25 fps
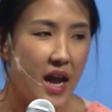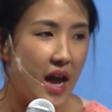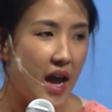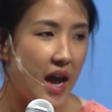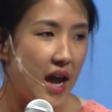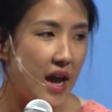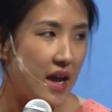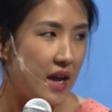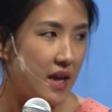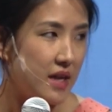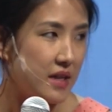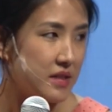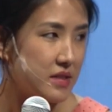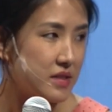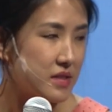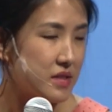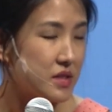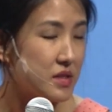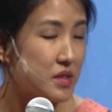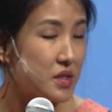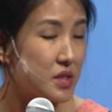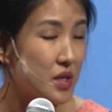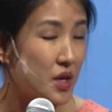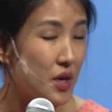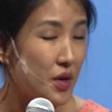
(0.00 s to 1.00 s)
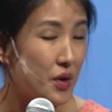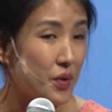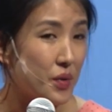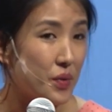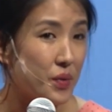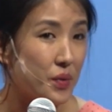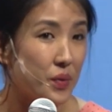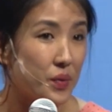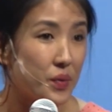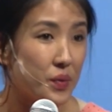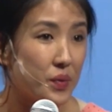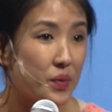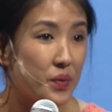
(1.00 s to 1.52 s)
And
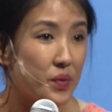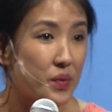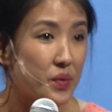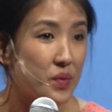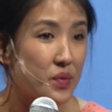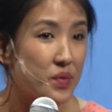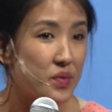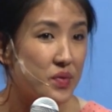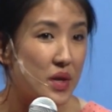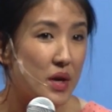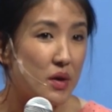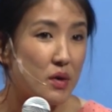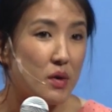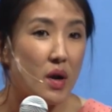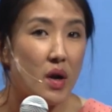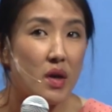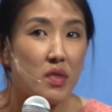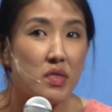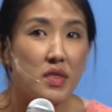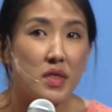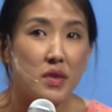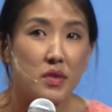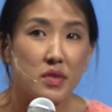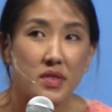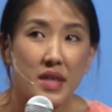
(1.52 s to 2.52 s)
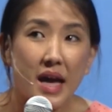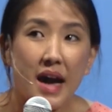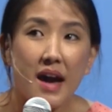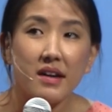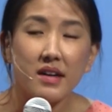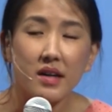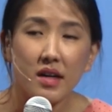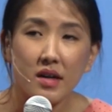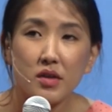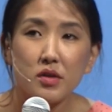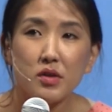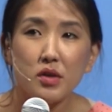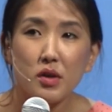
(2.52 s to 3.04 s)
so
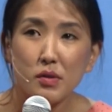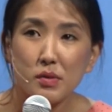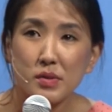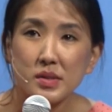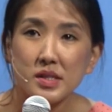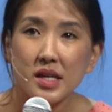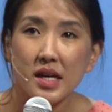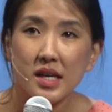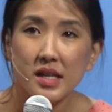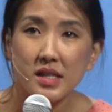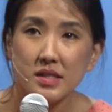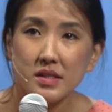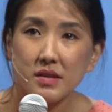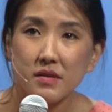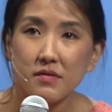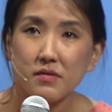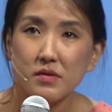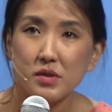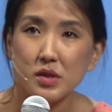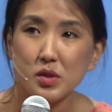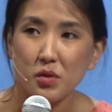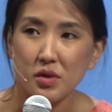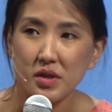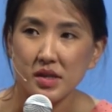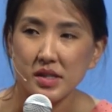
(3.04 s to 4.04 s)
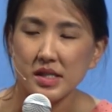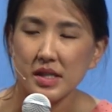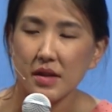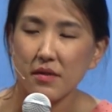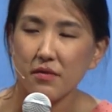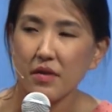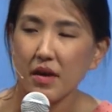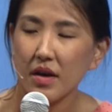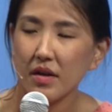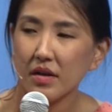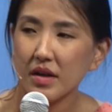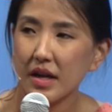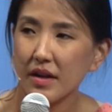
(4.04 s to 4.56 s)
those kinds of stories
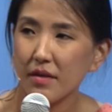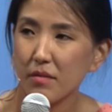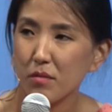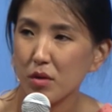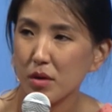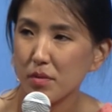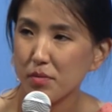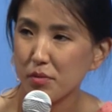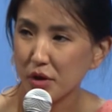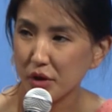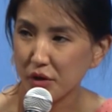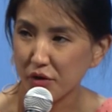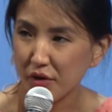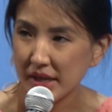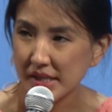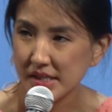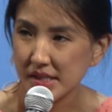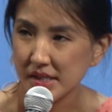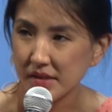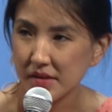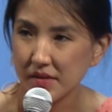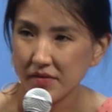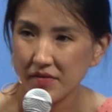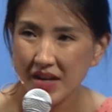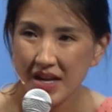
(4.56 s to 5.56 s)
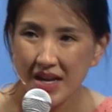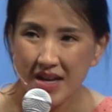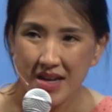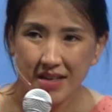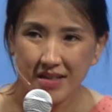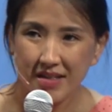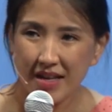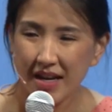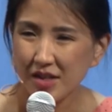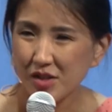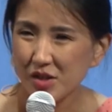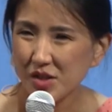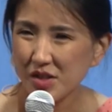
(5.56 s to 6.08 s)
felt kind of more progressive,
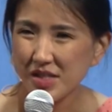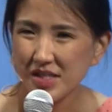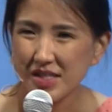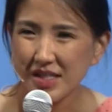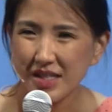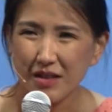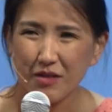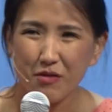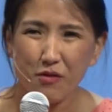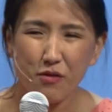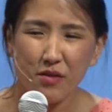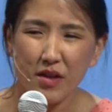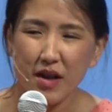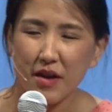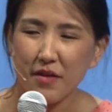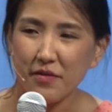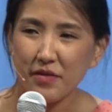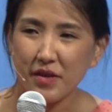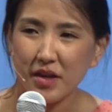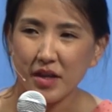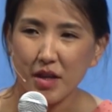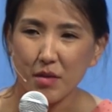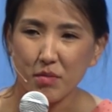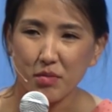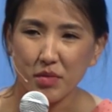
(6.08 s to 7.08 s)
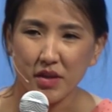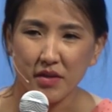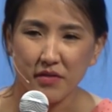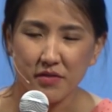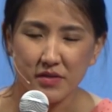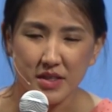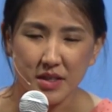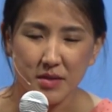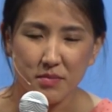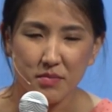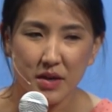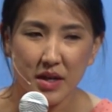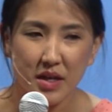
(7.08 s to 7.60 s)
not just like fluffy and
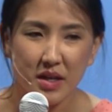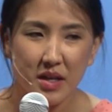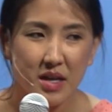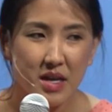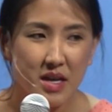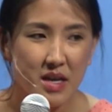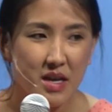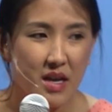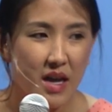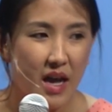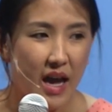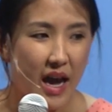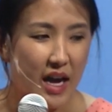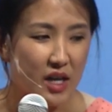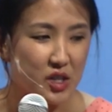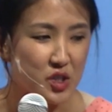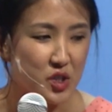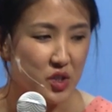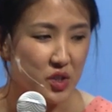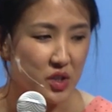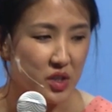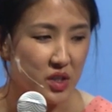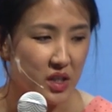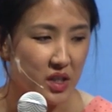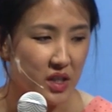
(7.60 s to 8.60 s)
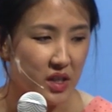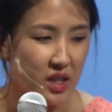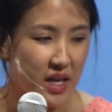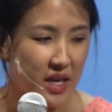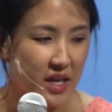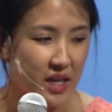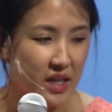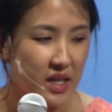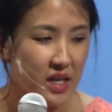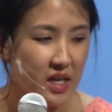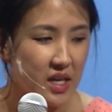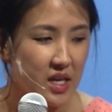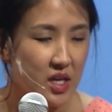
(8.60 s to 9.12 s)
uplifting, but actually
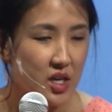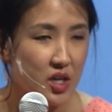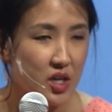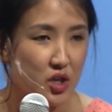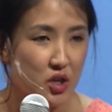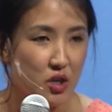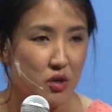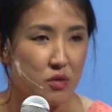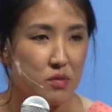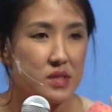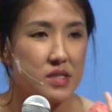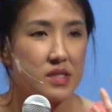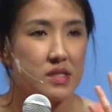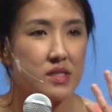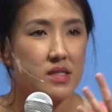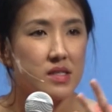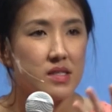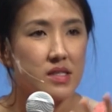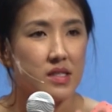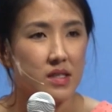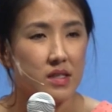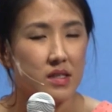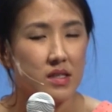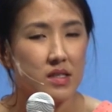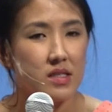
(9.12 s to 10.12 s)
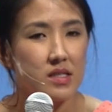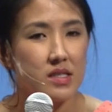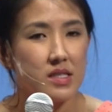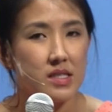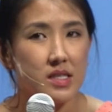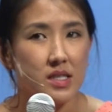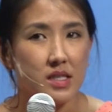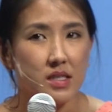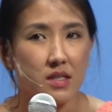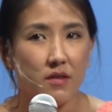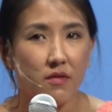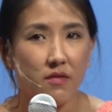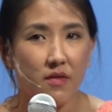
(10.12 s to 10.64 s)
like,
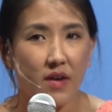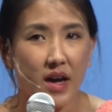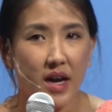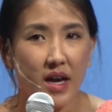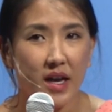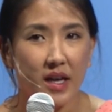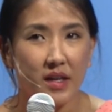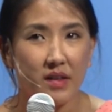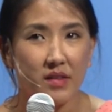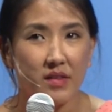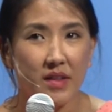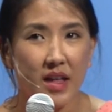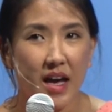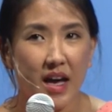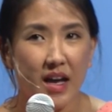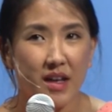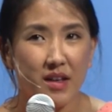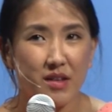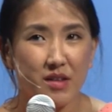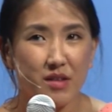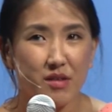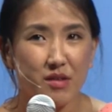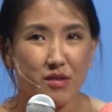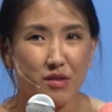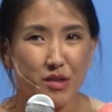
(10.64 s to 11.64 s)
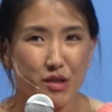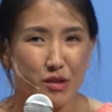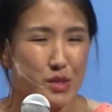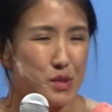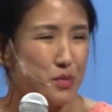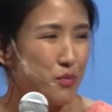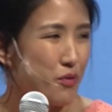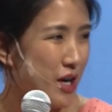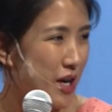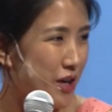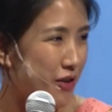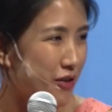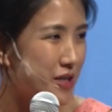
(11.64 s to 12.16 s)
signifying that there's
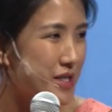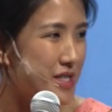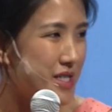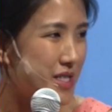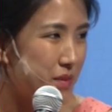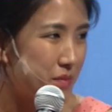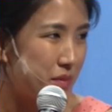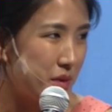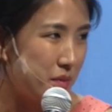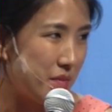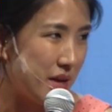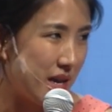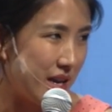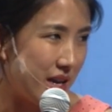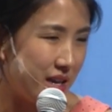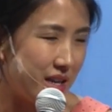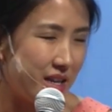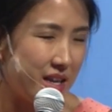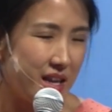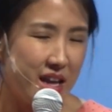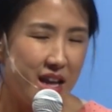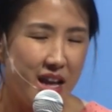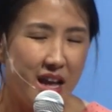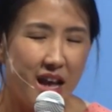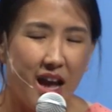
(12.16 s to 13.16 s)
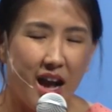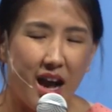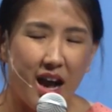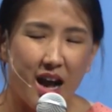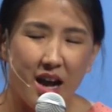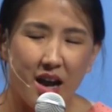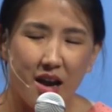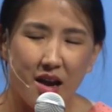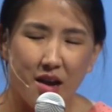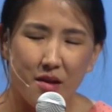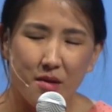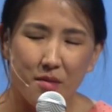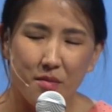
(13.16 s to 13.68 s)
progress to be made.
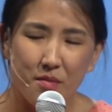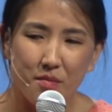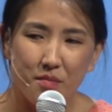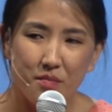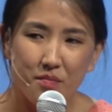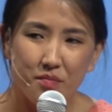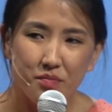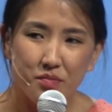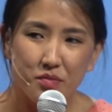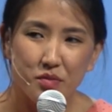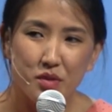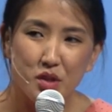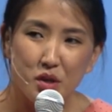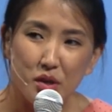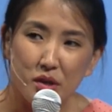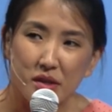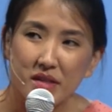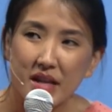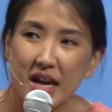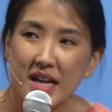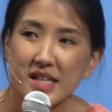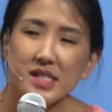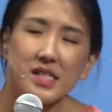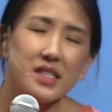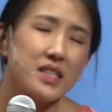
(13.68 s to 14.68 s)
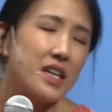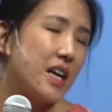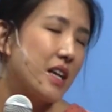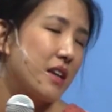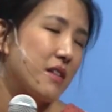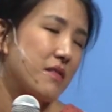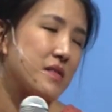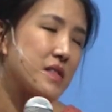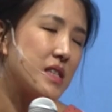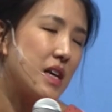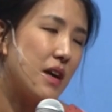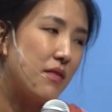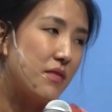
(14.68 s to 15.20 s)
That's the kind of
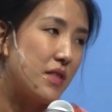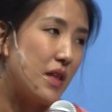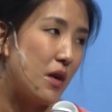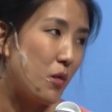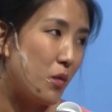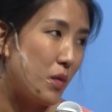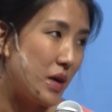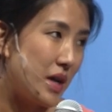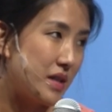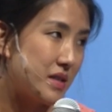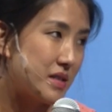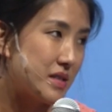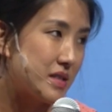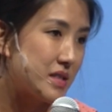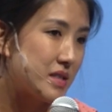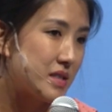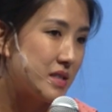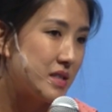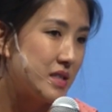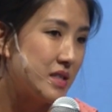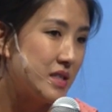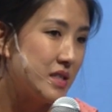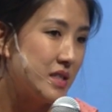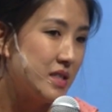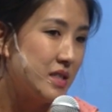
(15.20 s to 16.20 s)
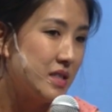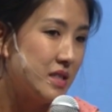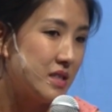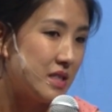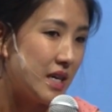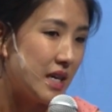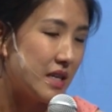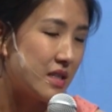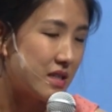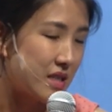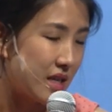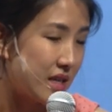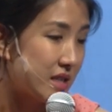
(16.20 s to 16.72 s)
stuff
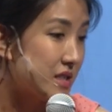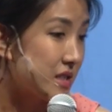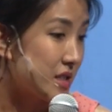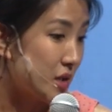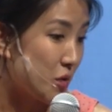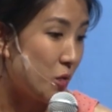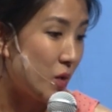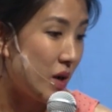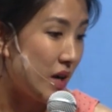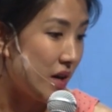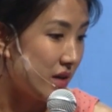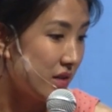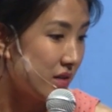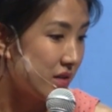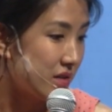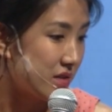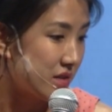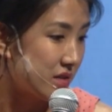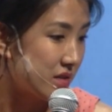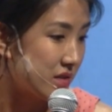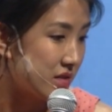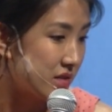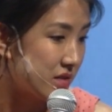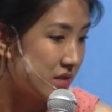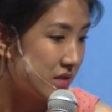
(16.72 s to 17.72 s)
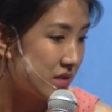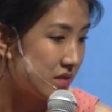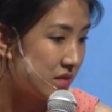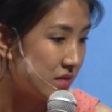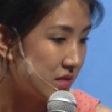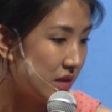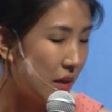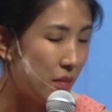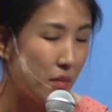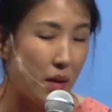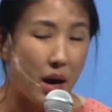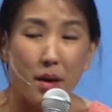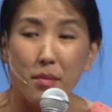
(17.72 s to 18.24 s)
that did well,
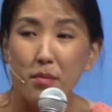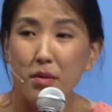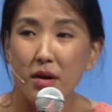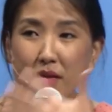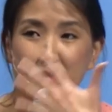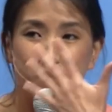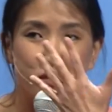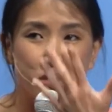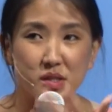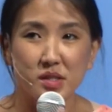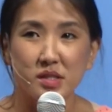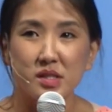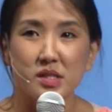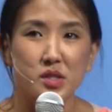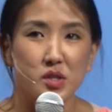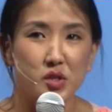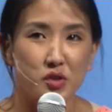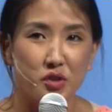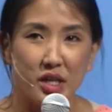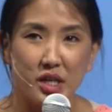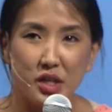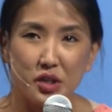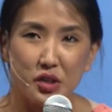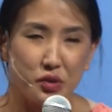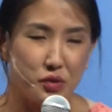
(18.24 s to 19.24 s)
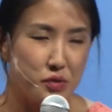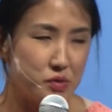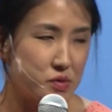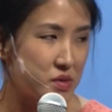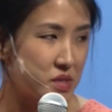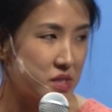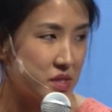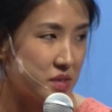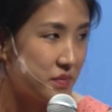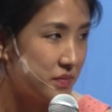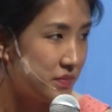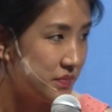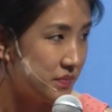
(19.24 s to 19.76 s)
above just the straight news.